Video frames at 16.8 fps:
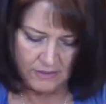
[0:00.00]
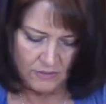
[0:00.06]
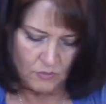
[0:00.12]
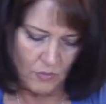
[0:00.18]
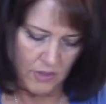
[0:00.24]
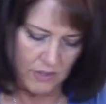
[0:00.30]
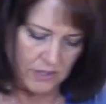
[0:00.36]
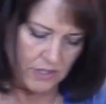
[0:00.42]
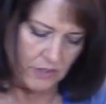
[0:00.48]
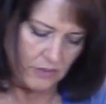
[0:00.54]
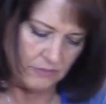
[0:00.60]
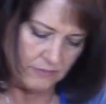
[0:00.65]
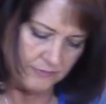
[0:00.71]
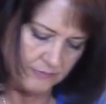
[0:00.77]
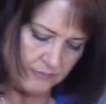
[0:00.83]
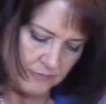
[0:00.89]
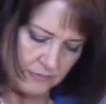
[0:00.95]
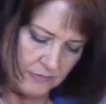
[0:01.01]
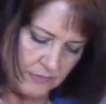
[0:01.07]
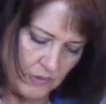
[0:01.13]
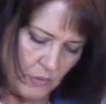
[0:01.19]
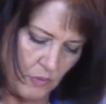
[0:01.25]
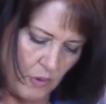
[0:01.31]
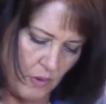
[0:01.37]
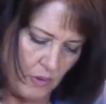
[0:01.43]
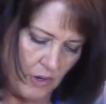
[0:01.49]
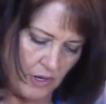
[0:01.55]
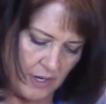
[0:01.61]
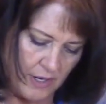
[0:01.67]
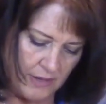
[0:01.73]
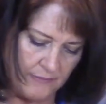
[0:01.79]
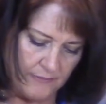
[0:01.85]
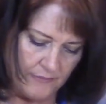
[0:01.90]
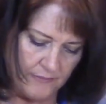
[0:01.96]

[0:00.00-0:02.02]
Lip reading: want to. It won't hurt it.